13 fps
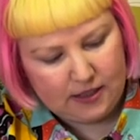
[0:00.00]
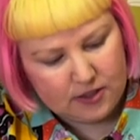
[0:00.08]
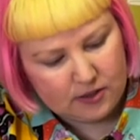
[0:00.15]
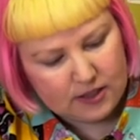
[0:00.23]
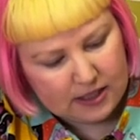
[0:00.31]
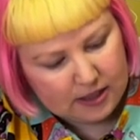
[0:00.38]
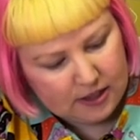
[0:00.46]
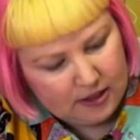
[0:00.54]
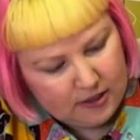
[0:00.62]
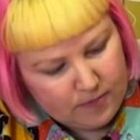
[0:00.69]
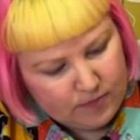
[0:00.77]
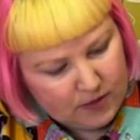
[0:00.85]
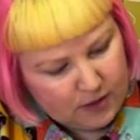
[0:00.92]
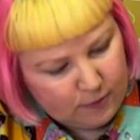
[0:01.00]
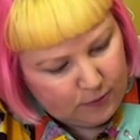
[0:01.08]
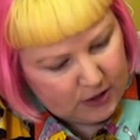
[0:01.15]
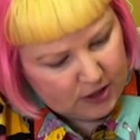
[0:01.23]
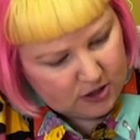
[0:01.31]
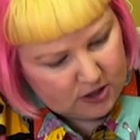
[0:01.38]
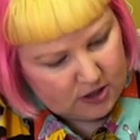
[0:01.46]
So there's like
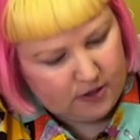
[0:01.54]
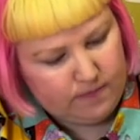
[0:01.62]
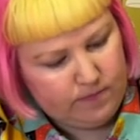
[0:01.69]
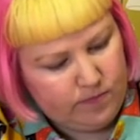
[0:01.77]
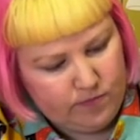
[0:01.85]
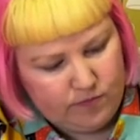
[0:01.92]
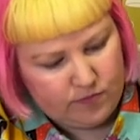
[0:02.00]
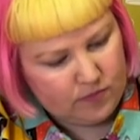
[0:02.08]
fish and